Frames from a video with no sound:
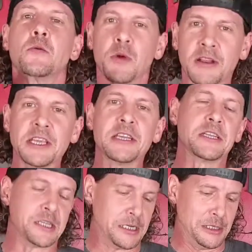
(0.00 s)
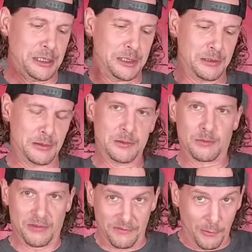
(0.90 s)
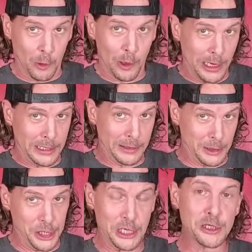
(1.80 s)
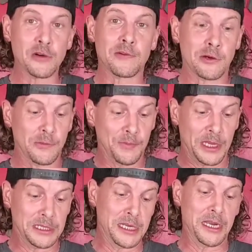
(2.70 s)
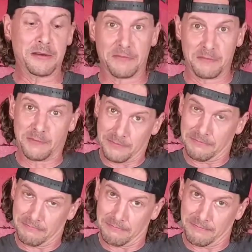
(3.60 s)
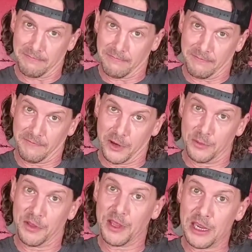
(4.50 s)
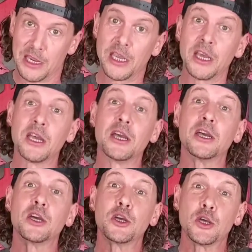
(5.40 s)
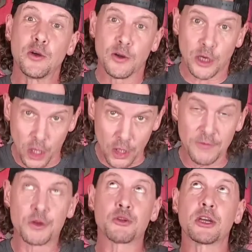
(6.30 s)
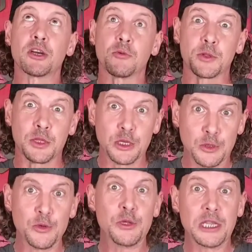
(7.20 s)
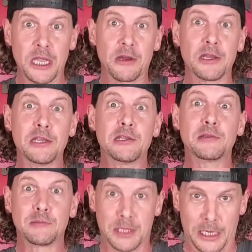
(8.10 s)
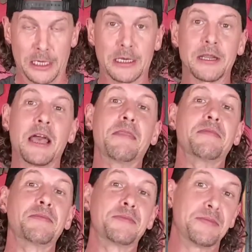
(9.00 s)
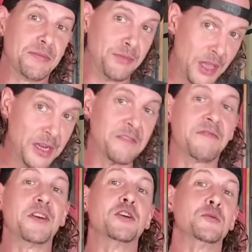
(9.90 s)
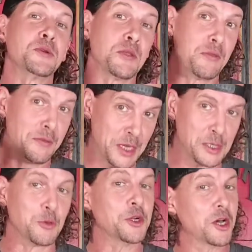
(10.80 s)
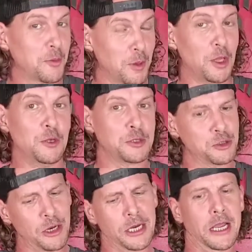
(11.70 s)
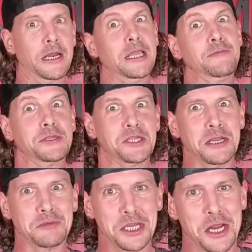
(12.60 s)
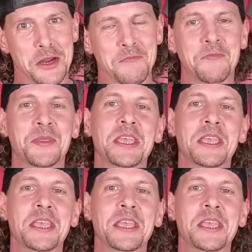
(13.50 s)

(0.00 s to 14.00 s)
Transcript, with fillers: what I did is I just, before I did the changeover, I sat and filmed the curved trigger with the duty carry kit and then filmed this one up close, tried to kind of keep it same, same.